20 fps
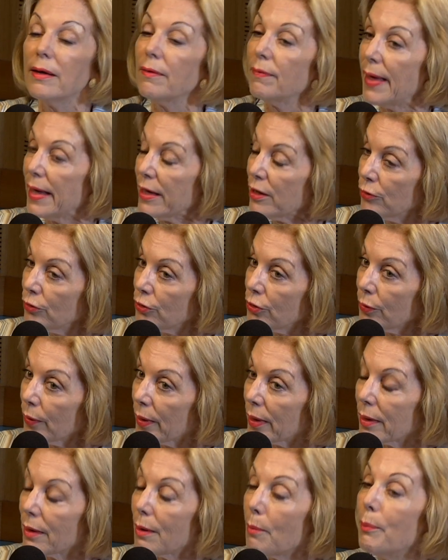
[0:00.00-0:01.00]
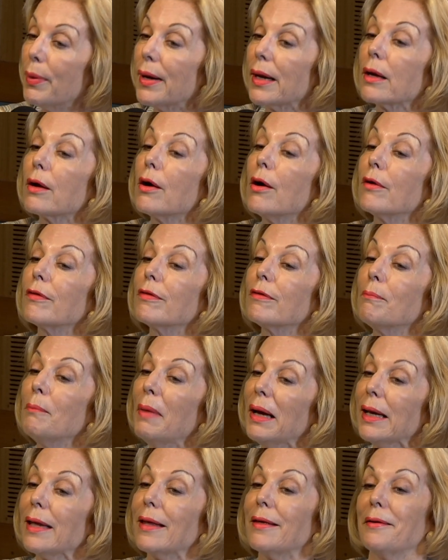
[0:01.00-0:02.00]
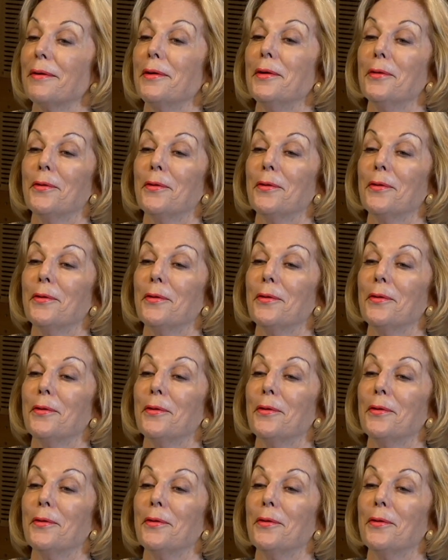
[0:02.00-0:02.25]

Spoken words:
They can do it, but it costs money.